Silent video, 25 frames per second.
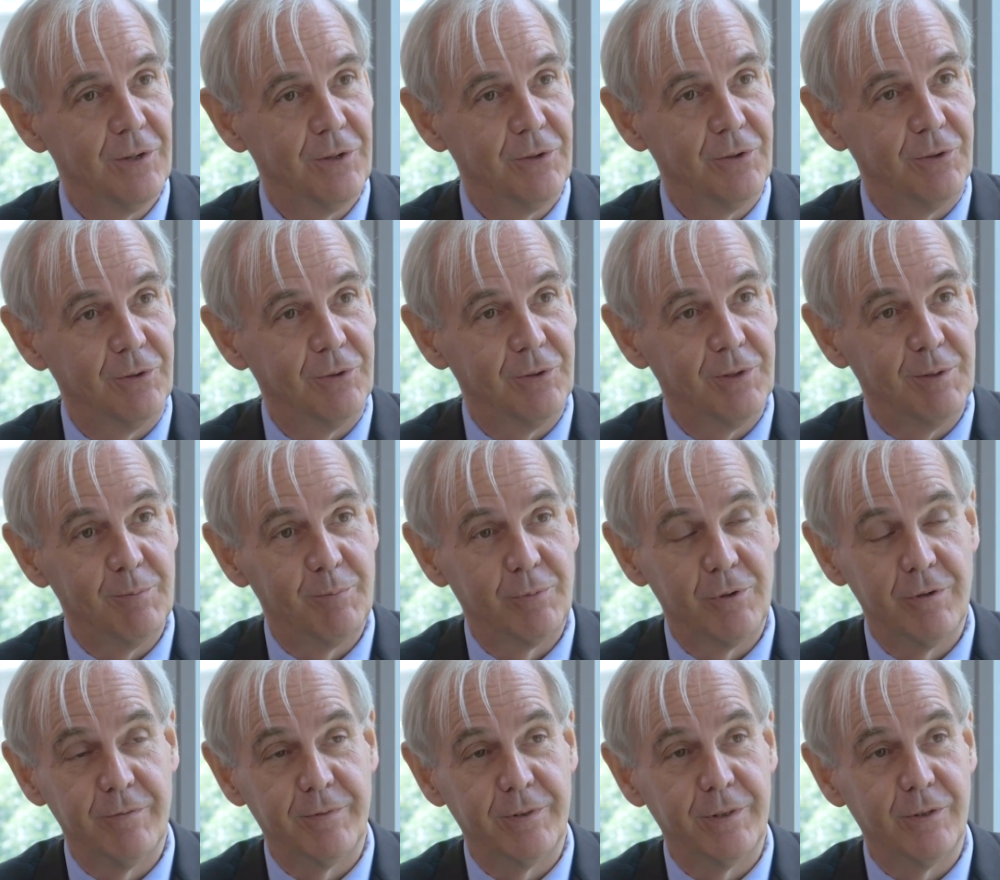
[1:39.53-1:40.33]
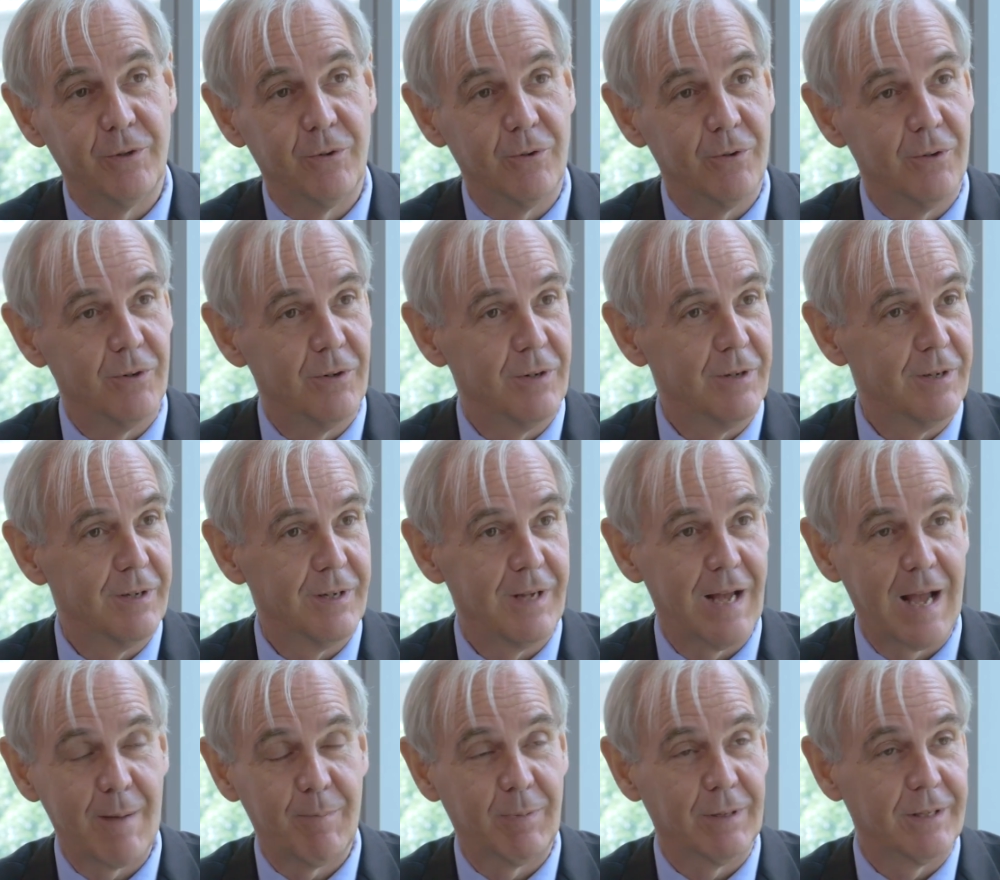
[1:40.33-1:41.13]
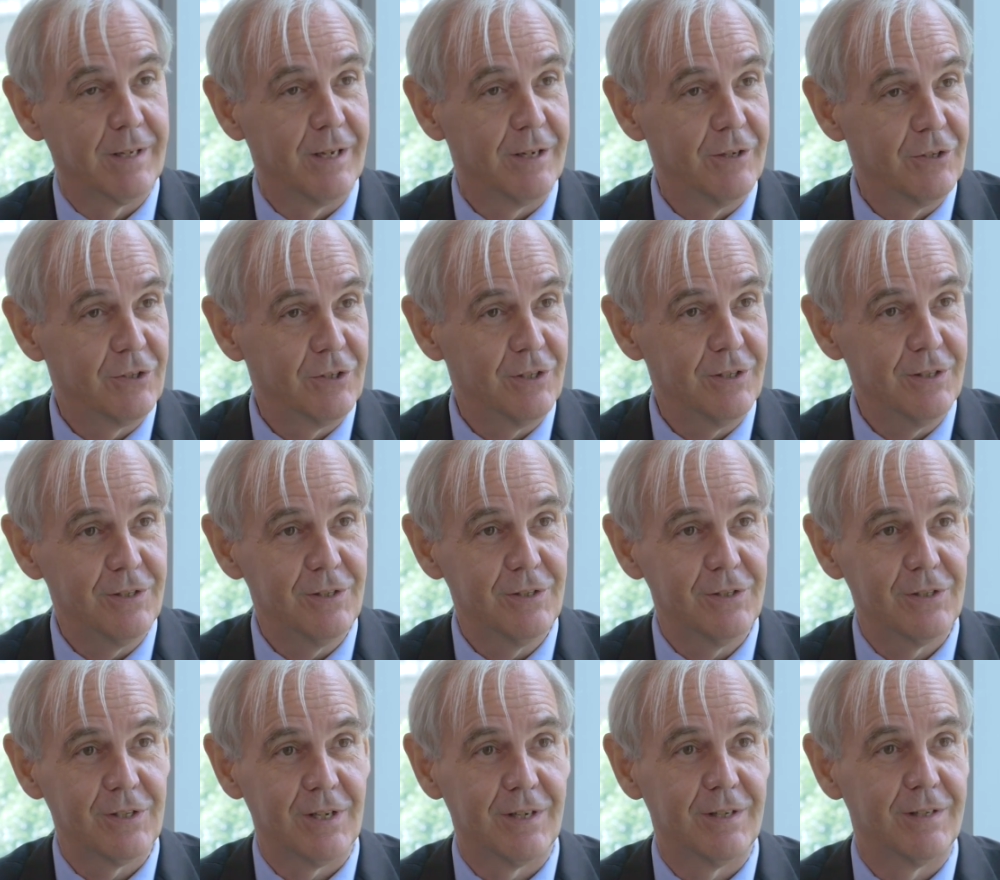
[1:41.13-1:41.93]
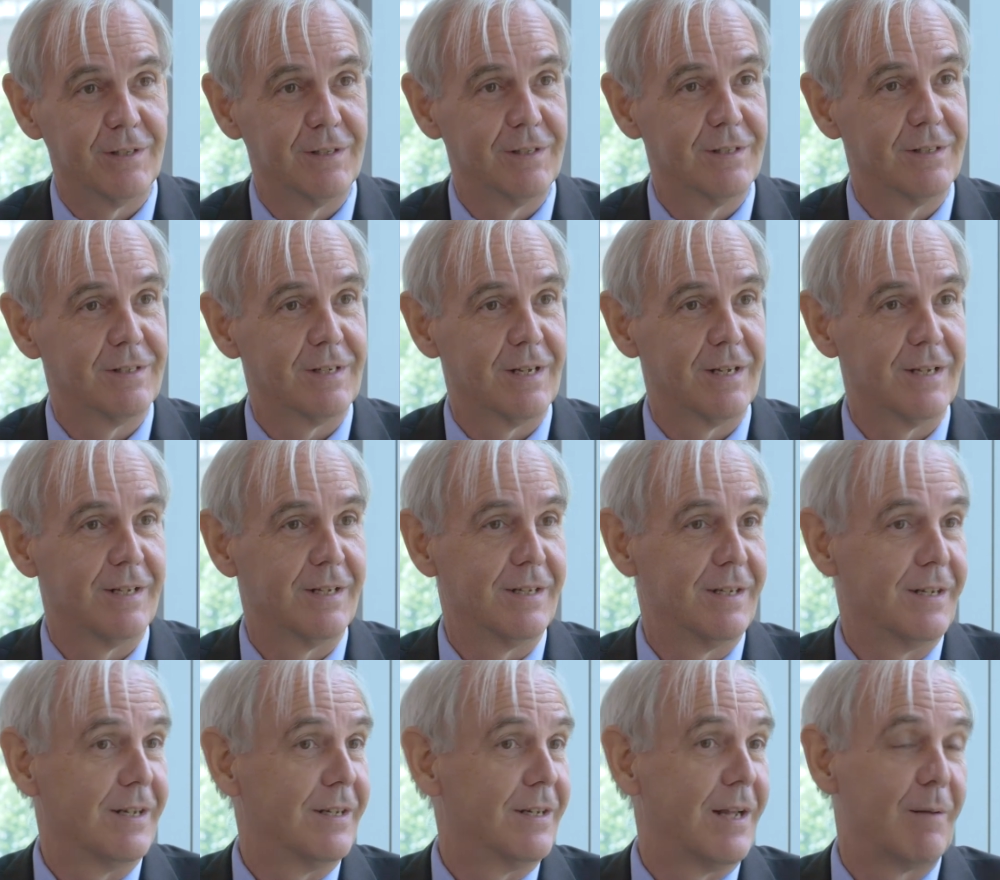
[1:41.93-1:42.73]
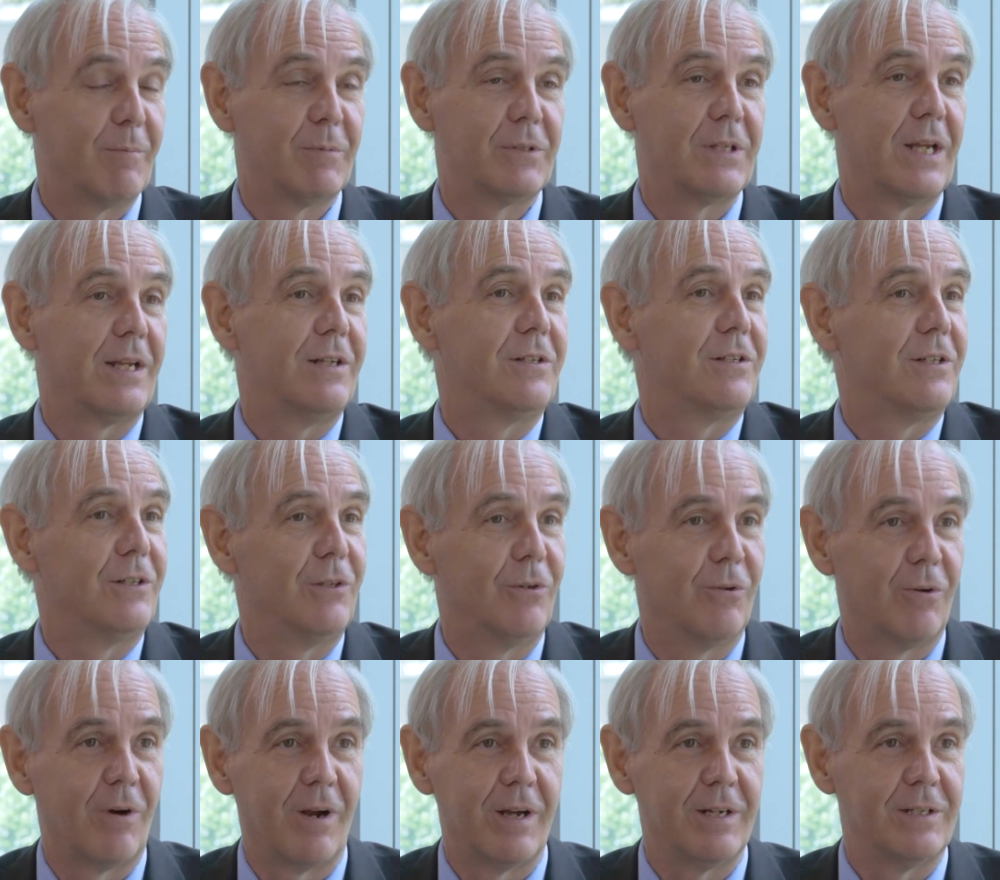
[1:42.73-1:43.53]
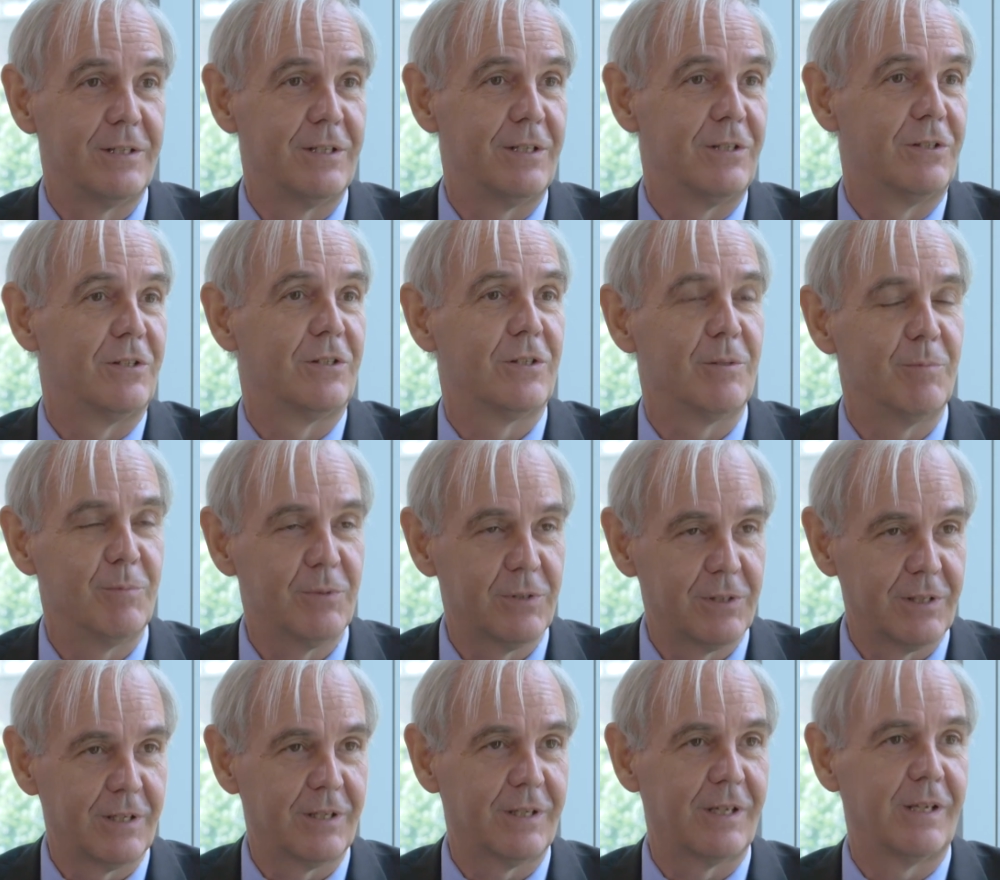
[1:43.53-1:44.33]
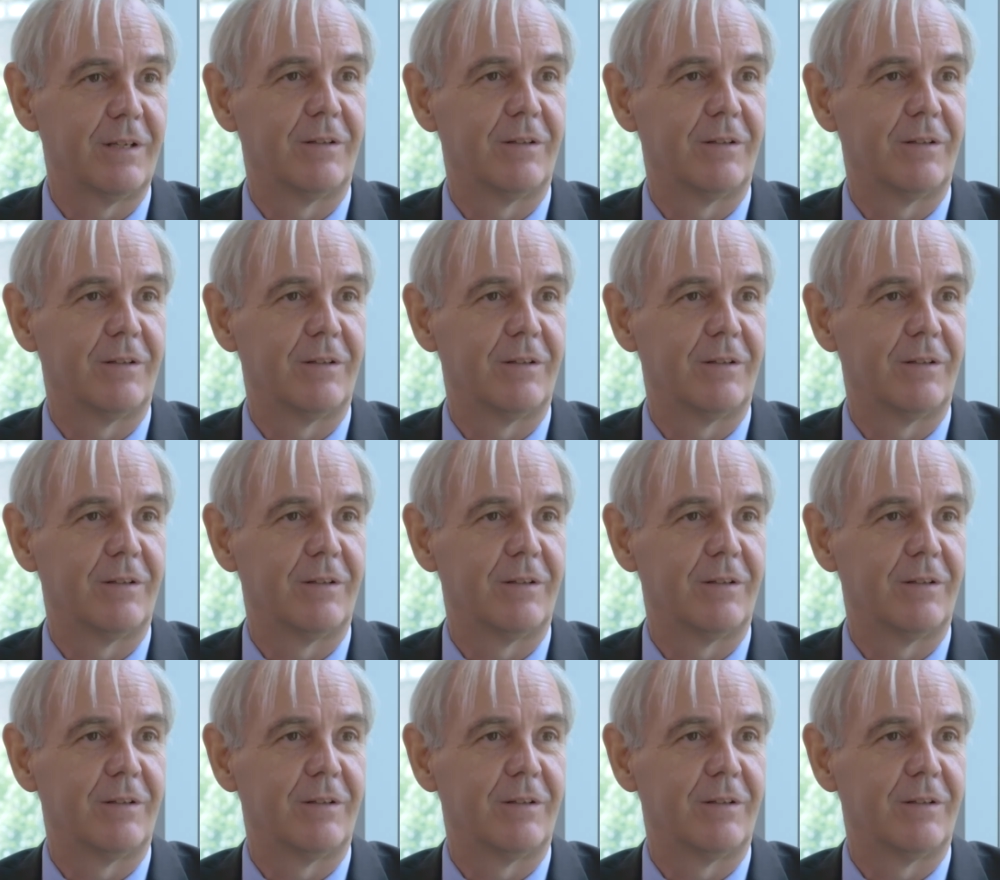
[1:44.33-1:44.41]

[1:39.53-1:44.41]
improving your applications and updating your IT systems.